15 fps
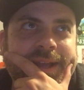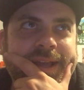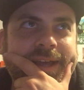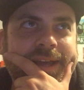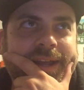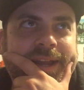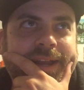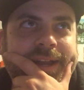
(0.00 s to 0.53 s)

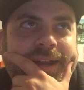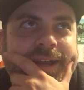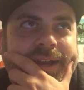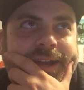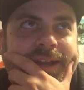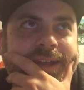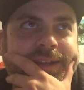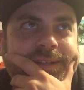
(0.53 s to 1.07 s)
and
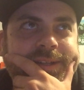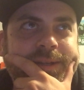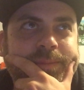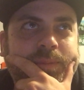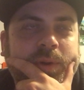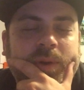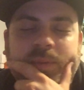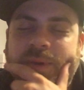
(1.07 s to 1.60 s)
I did a
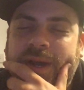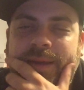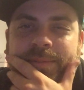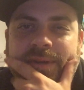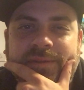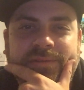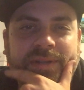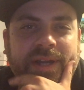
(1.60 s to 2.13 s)
board wipe
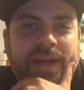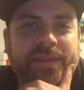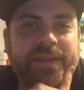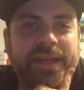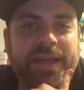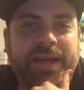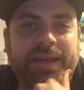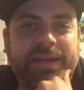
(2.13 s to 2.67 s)
and I forgot
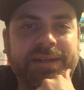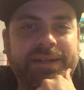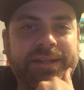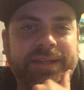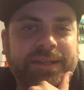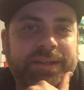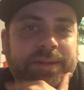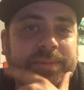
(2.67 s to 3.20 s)
they had it and
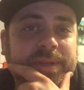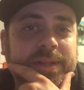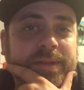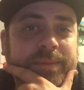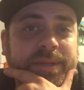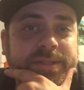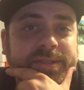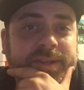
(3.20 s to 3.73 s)
I ended up
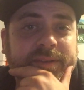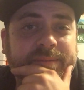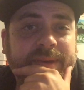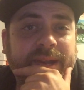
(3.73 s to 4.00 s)
killing myself.